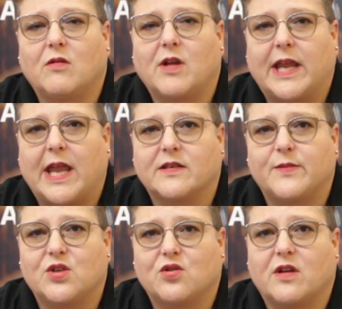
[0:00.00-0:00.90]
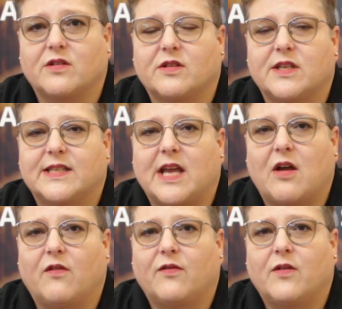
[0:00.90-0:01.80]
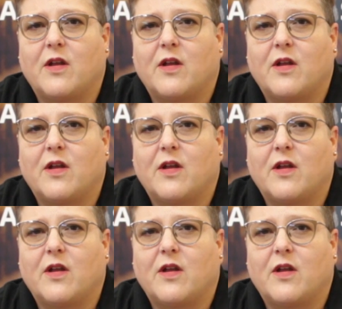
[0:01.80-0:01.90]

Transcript: academy trust itself.